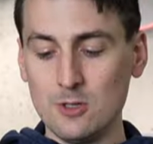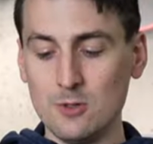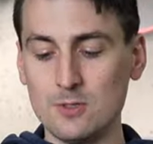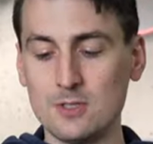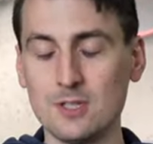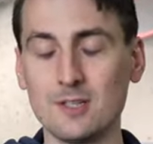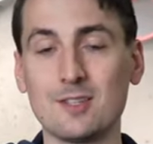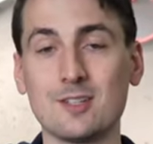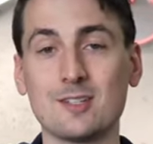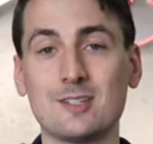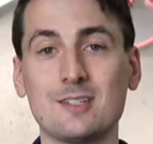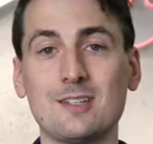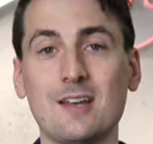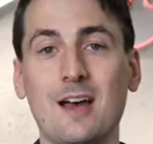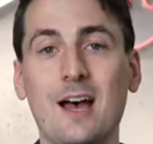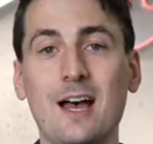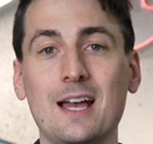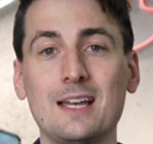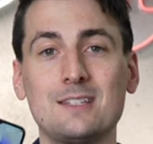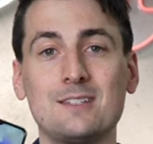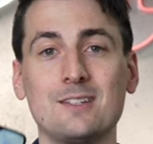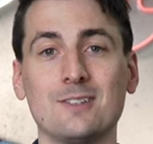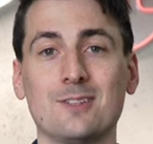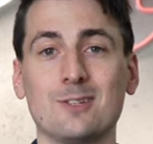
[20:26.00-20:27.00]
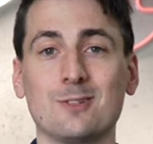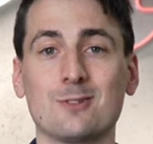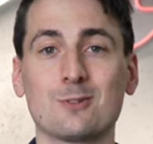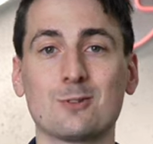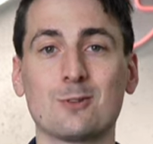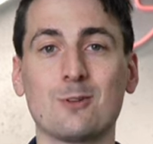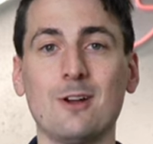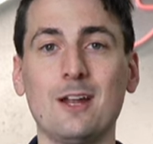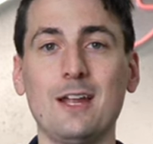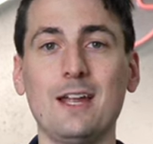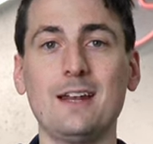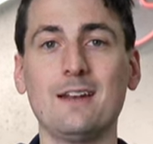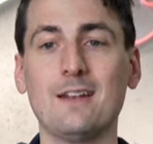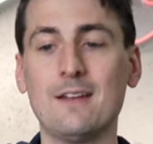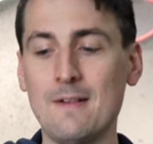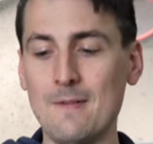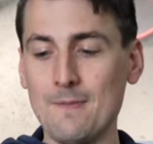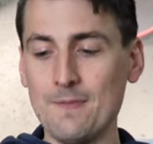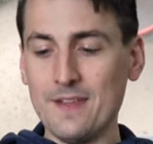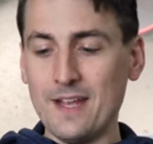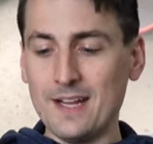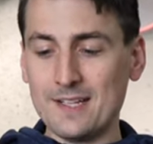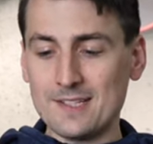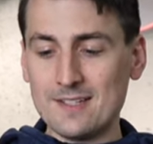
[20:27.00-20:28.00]
to the size of the screen.
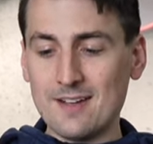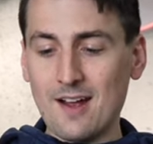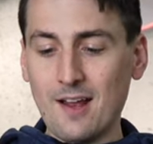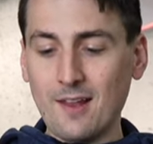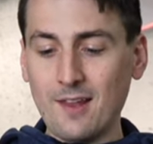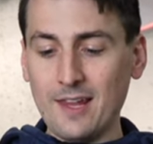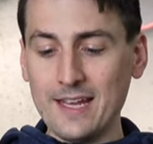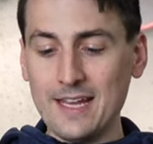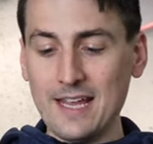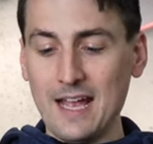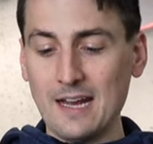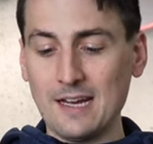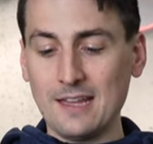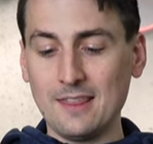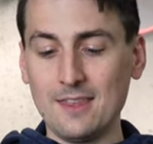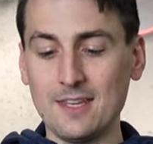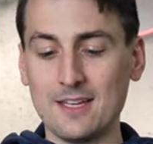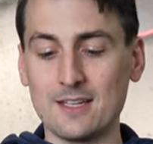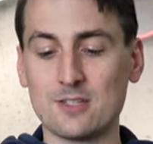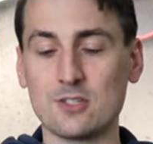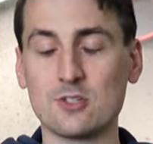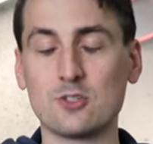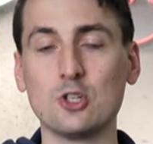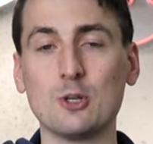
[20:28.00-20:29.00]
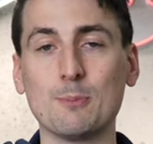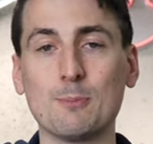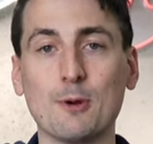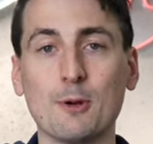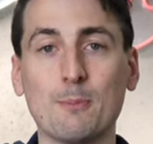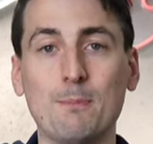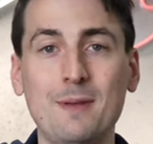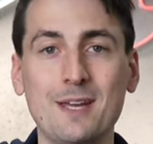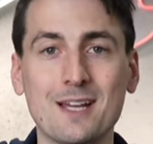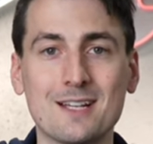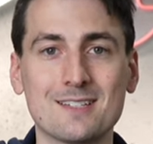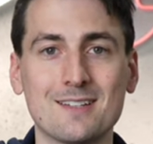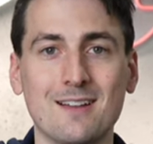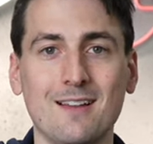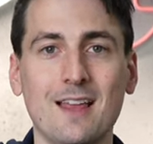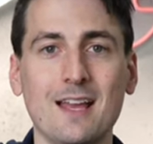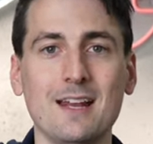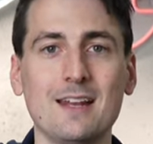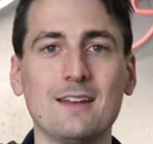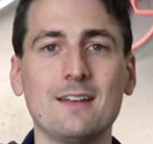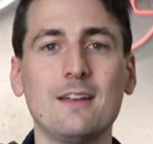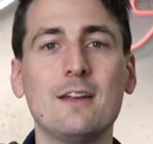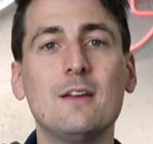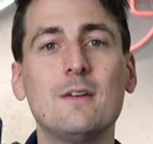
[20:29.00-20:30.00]
It's not like anything super
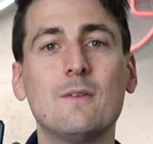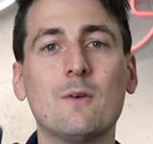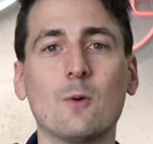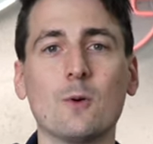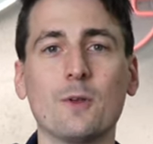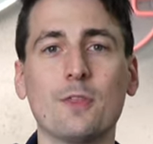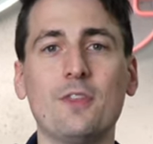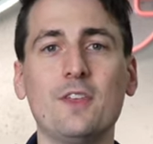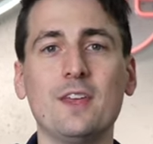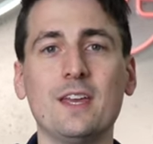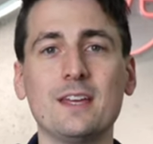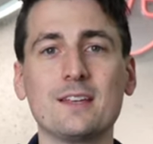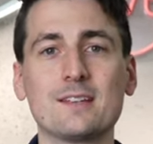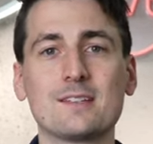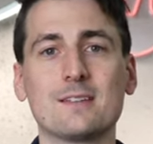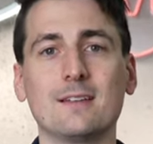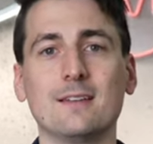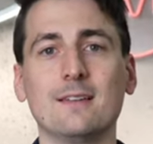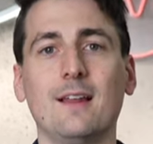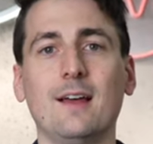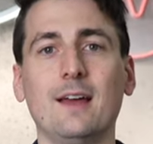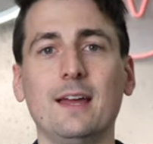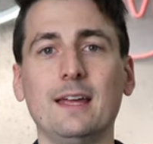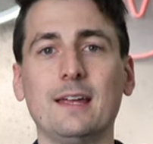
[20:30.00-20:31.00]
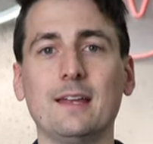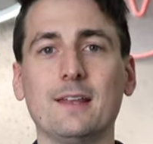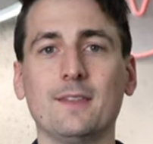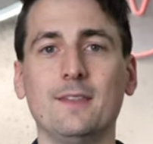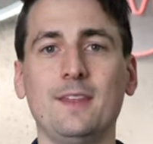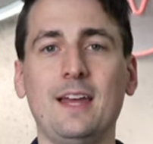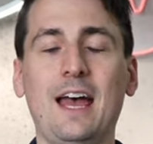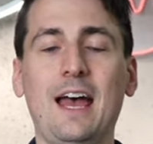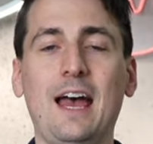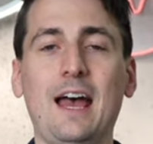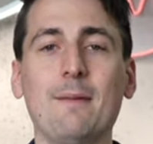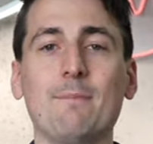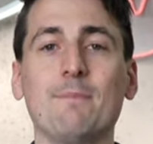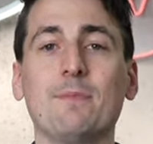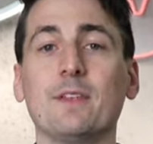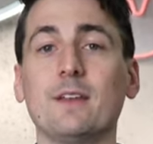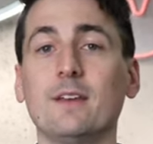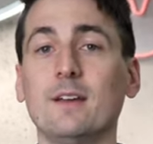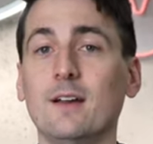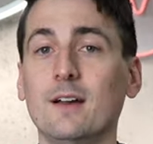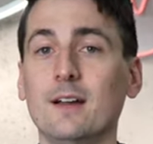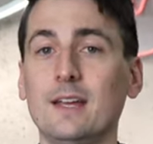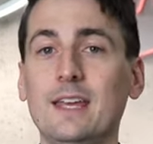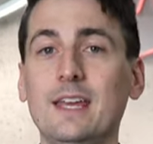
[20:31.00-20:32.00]
pixelated or things like that.
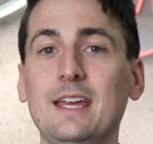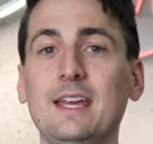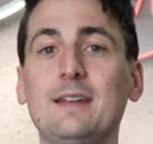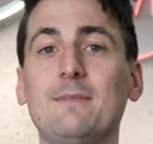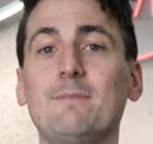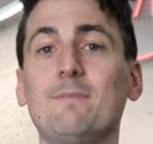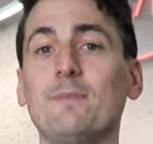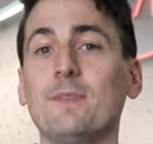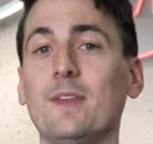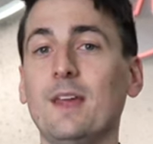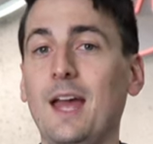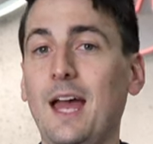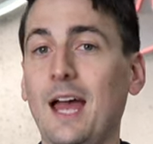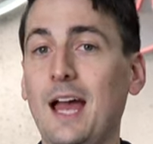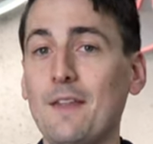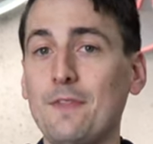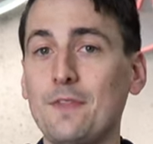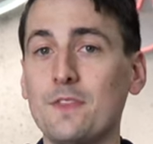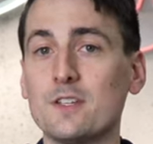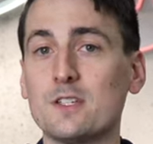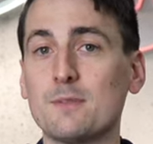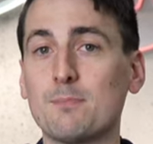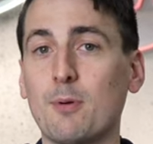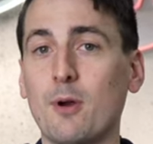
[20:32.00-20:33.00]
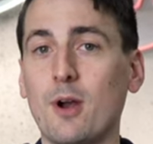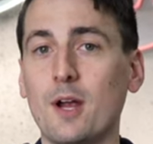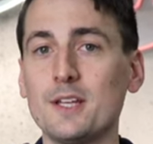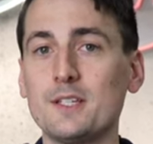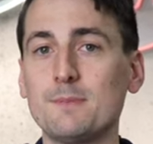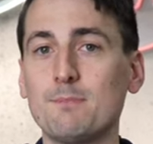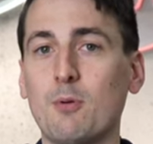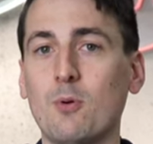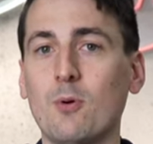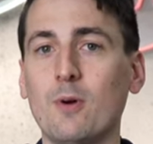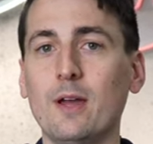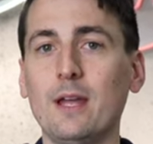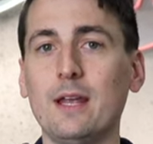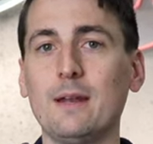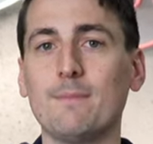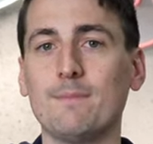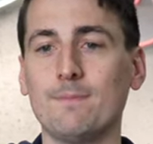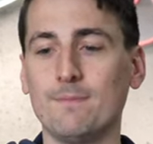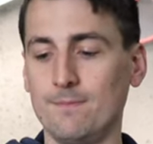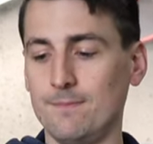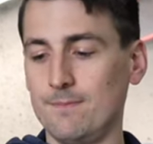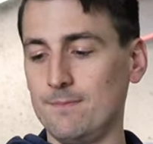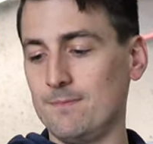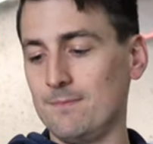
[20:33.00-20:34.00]
Again, at this price point,
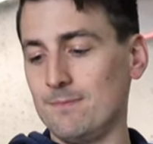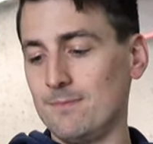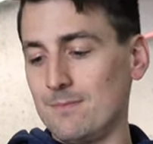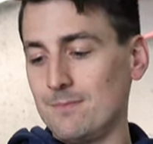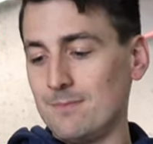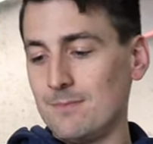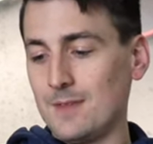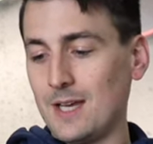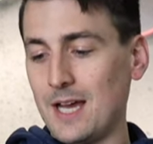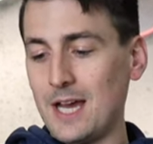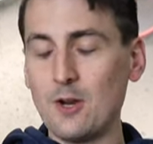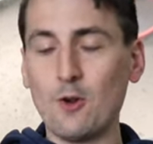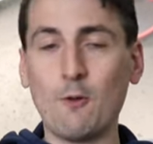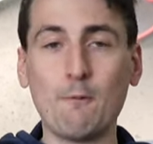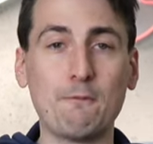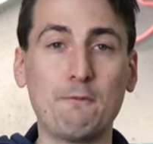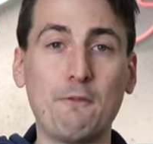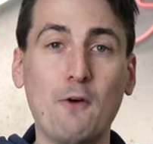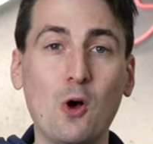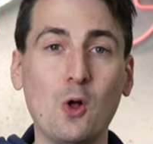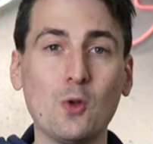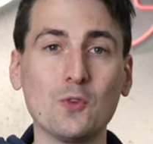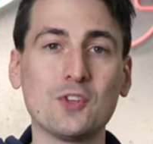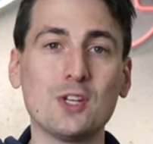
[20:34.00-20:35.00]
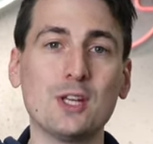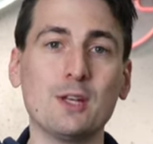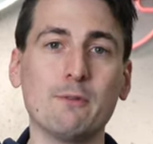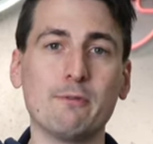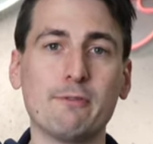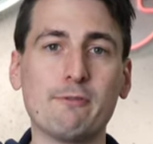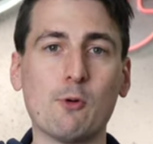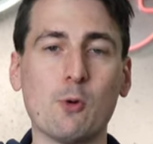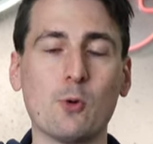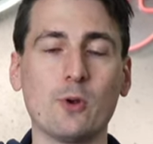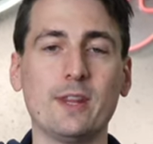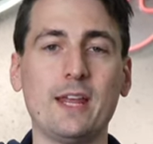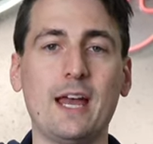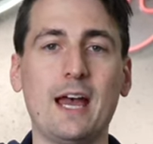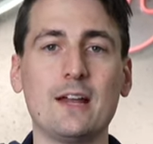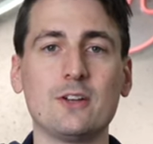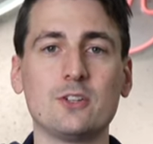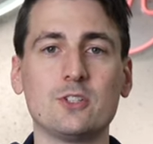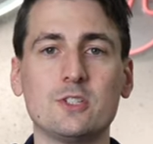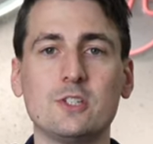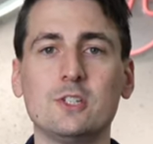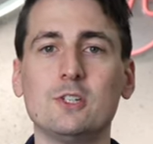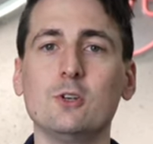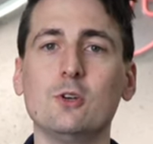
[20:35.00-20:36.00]
I don't fault it for
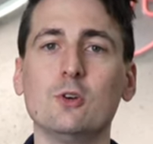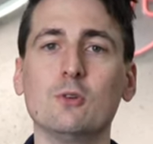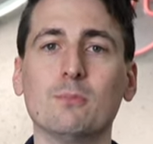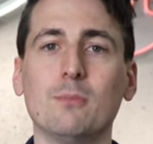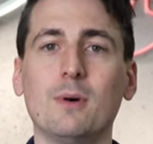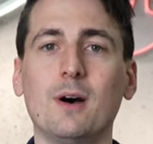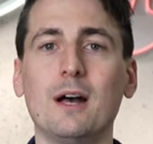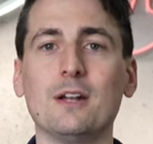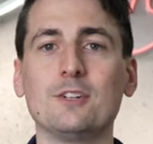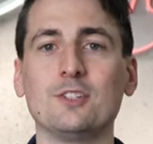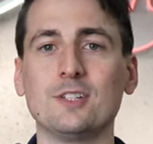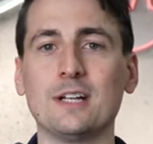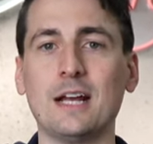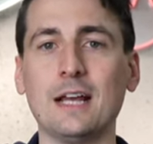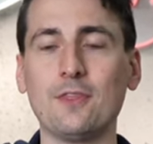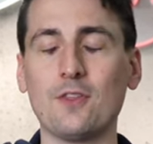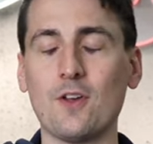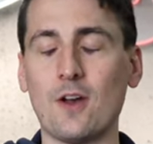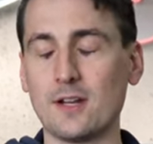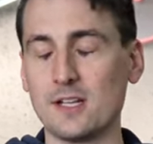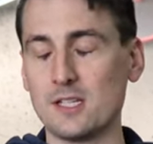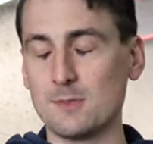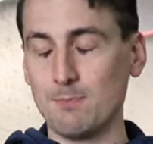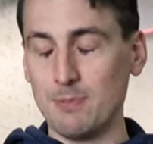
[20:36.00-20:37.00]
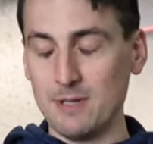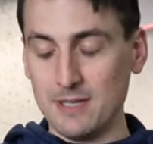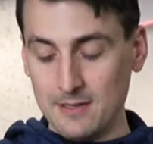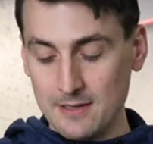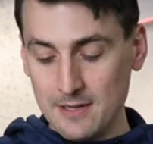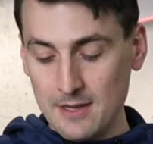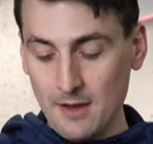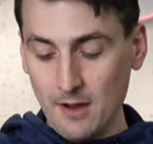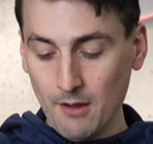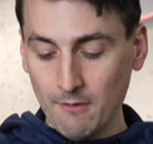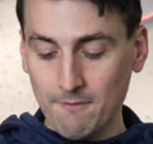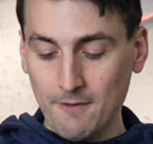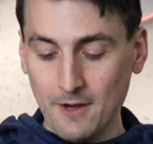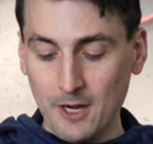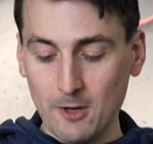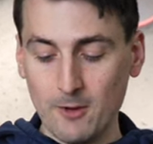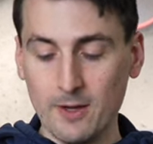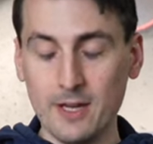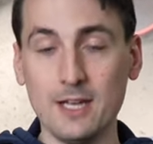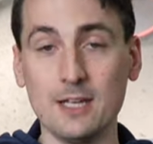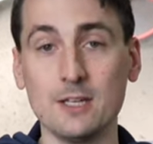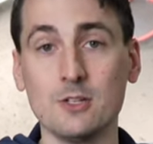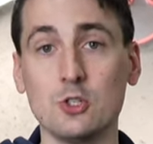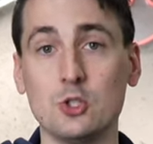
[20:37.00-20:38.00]
that too much. And I thought it's been
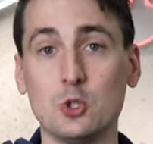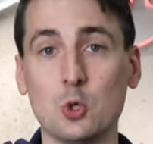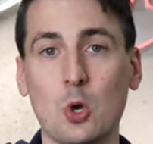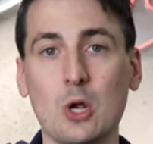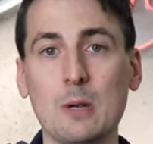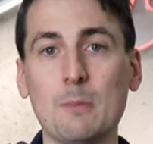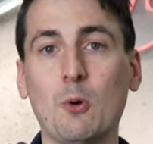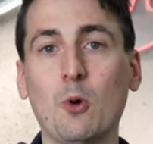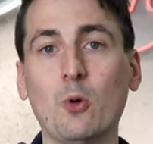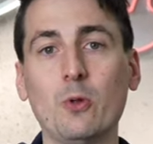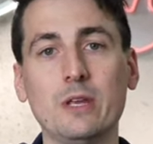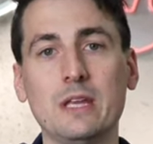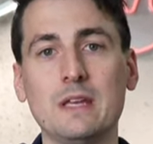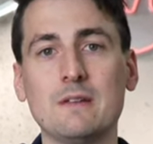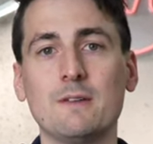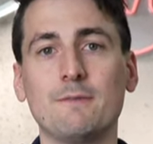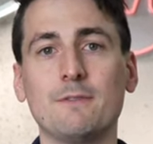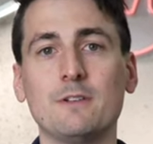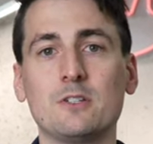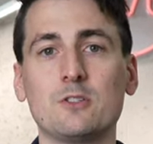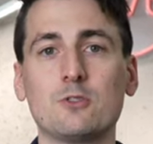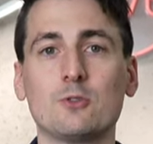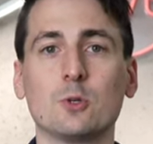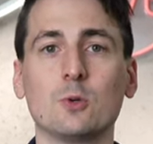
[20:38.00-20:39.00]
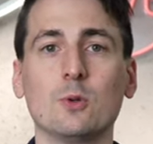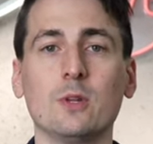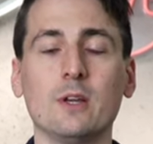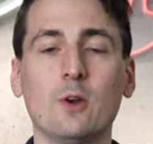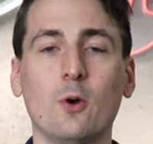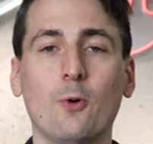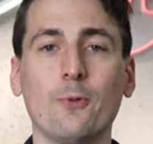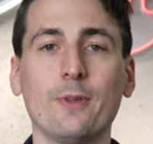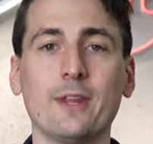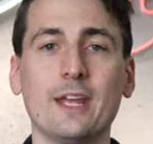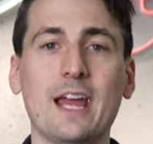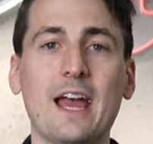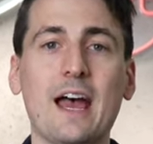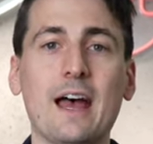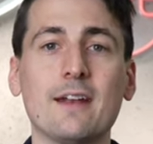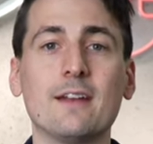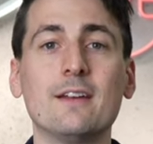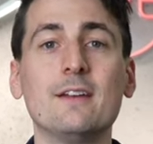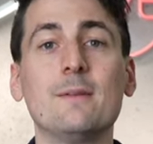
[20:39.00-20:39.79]
very enjoyable, even if it's truly only at